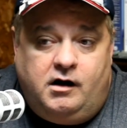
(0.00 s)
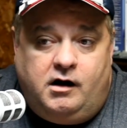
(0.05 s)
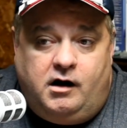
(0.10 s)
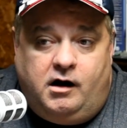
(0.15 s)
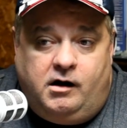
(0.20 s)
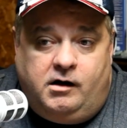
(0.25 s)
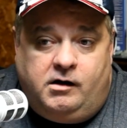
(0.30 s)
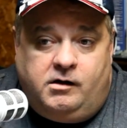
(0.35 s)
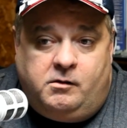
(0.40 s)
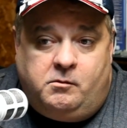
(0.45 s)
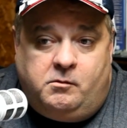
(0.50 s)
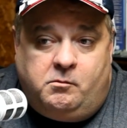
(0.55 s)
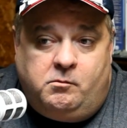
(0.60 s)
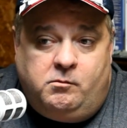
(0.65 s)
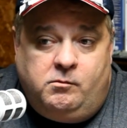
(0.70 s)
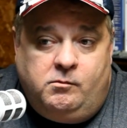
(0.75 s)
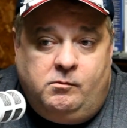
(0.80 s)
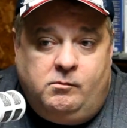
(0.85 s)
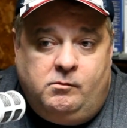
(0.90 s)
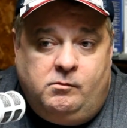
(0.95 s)
Um,
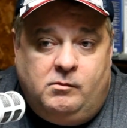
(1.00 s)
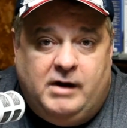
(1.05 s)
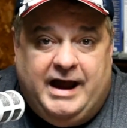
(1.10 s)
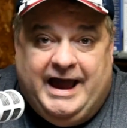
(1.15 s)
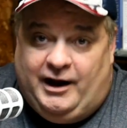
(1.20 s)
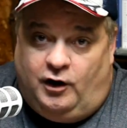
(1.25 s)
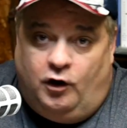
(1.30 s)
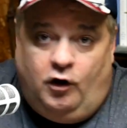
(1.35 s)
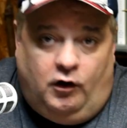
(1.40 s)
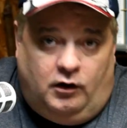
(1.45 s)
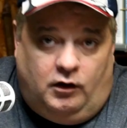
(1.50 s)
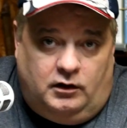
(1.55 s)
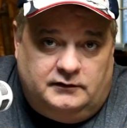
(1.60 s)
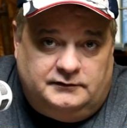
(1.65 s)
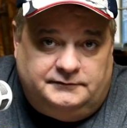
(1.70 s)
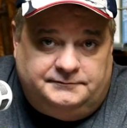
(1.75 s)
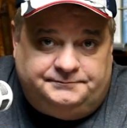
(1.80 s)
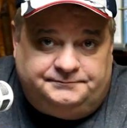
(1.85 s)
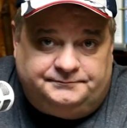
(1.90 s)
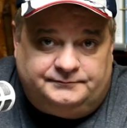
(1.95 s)
at all.
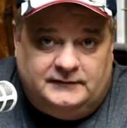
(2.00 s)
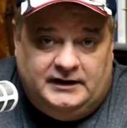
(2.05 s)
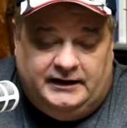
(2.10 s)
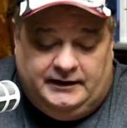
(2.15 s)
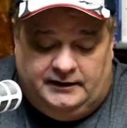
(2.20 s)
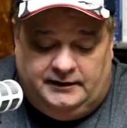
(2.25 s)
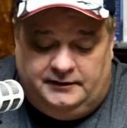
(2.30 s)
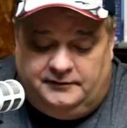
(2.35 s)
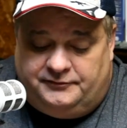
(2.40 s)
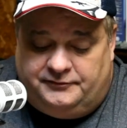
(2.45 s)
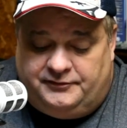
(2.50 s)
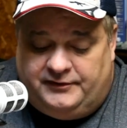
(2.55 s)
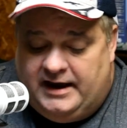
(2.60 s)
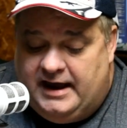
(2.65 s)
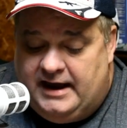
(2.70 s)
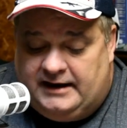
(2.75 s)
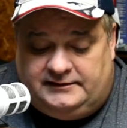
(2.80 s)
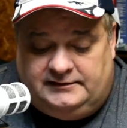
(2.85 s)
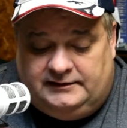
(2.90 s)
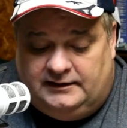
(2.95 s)
In
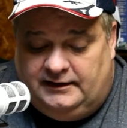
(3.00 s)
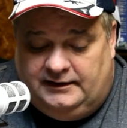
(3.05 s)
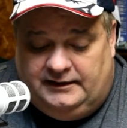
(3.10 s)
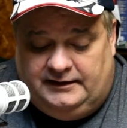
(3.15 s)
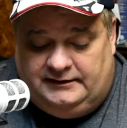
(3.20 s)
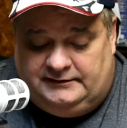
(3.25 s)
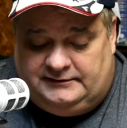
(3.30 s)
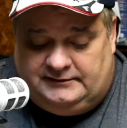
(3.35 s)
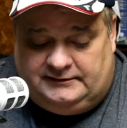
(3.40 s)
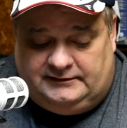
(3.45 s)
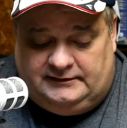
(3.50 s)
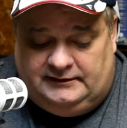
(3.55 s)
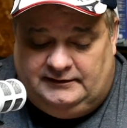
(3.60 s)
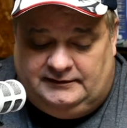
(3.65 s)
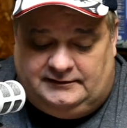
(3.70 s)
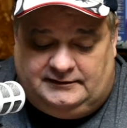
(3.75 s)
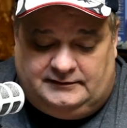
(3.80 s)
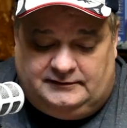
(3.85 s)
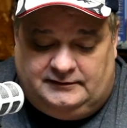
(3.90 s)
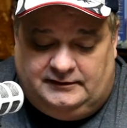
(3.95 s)
fact, uh, it's
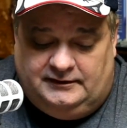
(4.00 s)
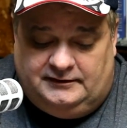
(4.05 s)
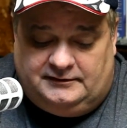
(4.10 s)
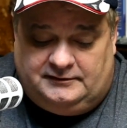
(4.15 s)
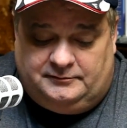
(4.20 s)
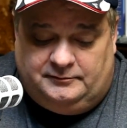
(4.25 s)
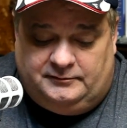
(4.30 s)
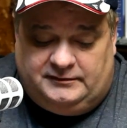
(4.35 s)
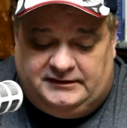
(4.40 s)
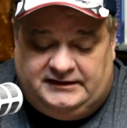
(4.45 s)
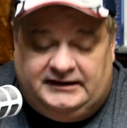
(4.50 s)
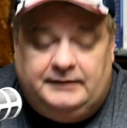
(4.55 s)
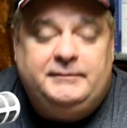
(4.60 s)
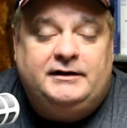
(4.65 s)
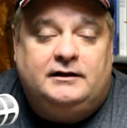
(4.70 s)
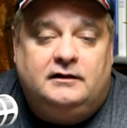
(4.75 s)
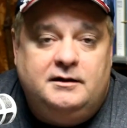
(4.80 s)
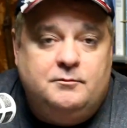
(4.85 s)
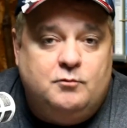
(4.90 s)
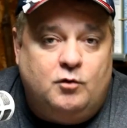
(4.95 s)
it's it's
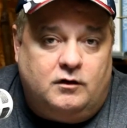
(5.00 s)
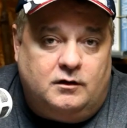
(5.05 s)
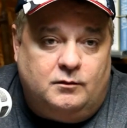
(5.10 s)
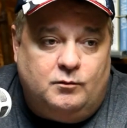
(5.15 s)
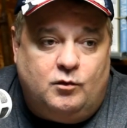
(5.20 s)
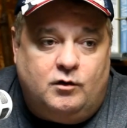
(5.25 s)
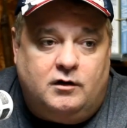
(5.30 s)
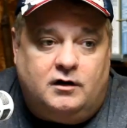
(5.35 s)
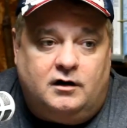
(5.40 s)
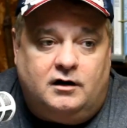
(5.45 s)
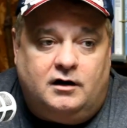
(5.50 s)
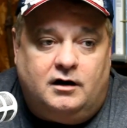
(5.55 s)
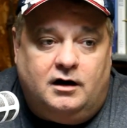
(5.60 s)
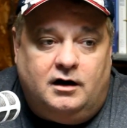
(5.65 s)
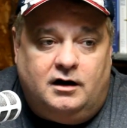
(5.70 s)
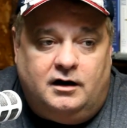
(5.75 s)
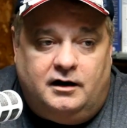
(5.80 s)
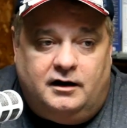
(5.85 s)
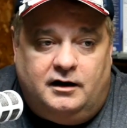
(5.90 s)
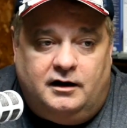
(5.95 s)
seemingly more and more
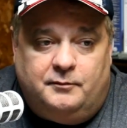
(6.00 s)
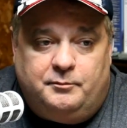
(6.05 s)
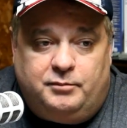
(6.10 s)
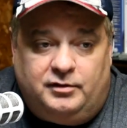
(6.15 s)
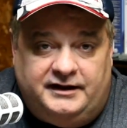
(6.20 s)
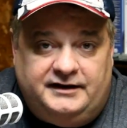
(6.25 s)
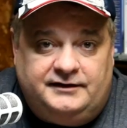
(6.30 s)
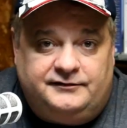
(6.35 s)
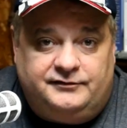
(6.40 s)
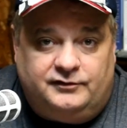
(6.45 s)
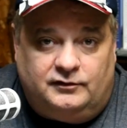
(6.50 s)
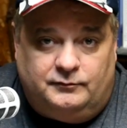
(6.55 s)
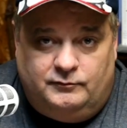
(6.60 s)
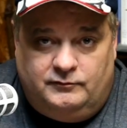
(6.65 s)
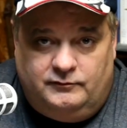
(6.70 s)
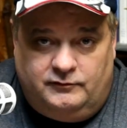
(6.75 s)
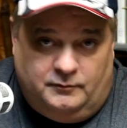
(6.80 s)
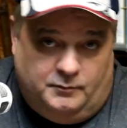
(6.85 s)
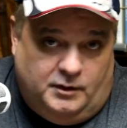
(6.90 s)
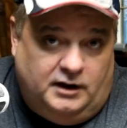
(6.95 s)
uh, a place for
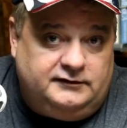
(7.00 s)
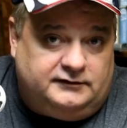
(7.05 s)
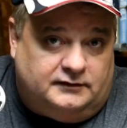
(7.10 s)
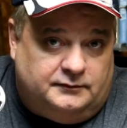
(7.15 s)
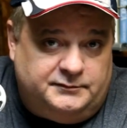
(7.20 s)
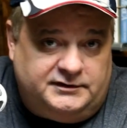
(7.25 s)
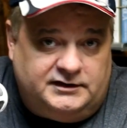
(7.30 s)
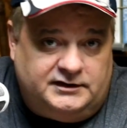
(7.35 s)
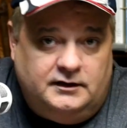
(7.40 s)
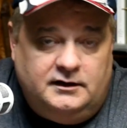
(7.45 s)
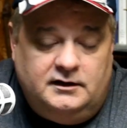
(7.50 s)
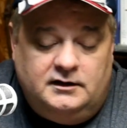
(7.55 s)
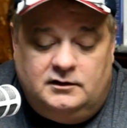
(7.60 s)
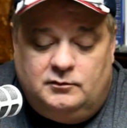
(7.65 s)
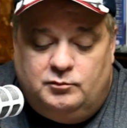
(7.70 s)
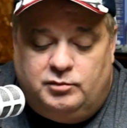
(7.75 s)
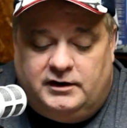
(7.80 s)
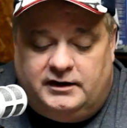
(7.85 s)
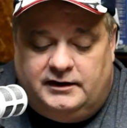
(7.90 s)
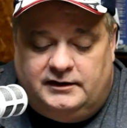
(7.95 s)
for Muslims,
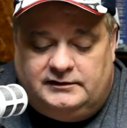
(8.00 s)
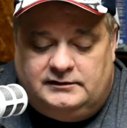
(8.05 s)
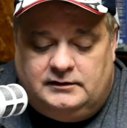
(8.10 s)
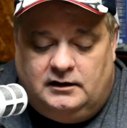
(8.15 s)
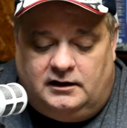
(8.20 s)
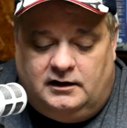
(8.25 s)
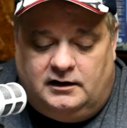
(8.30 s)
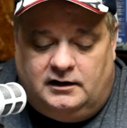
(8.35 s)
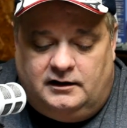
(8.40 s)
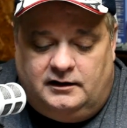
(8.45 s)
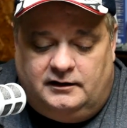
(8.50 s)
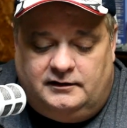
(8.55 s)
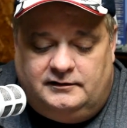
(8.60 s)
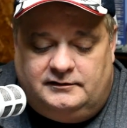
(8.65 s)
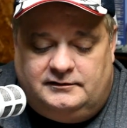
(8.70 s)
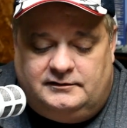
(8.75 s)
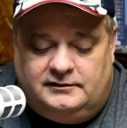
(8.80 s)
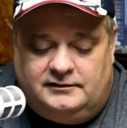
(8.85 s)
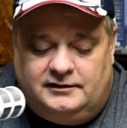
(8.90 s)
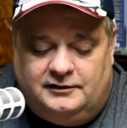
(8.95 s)
but uh,
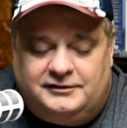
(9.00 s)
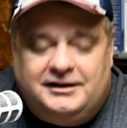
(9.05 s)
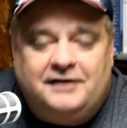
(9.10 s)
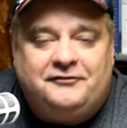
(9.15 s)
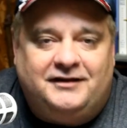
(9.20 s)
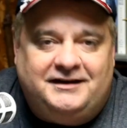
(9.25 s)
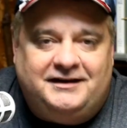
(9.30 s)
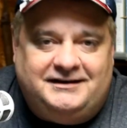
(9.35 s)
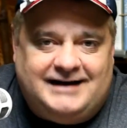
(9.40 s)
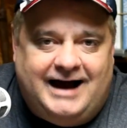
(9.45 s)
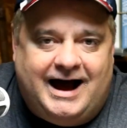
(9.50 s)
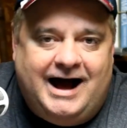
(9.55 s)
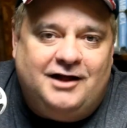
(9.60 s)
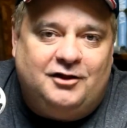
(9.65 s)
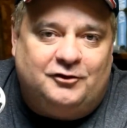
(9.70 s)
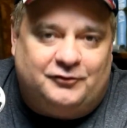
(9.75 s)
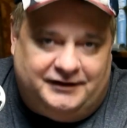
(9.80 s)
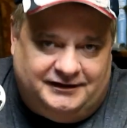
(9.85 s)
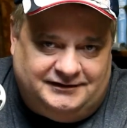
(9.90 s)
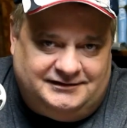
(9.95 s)
they're definitely
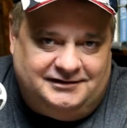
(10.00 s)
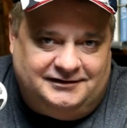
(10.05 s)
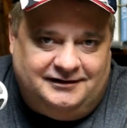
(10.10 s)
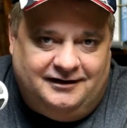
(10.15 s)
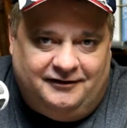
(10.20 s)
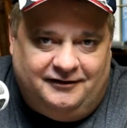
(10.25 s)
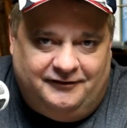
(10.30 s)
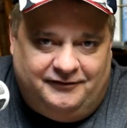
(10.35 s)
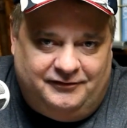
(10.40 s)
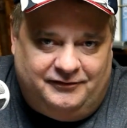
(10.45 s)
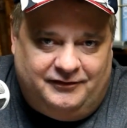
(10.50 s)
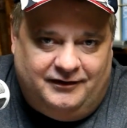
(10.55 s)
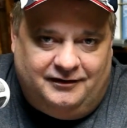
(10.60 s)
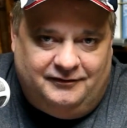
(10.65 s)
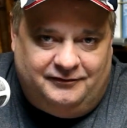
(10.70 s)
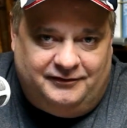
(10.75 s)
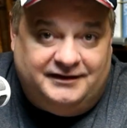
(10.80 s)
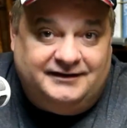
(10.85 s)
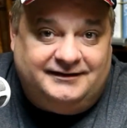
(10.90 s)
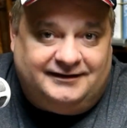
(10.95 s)
tolerant of
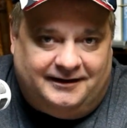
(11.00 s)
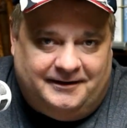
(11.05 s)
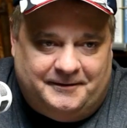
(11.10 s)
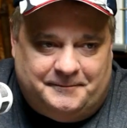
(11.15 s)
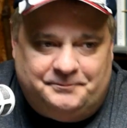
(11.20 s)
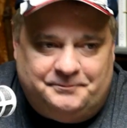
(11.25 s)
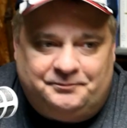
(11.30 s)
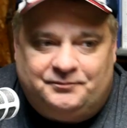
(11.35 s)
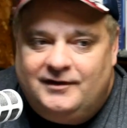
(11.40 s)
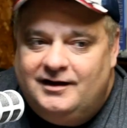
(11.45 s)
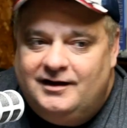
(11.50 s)
of Islam.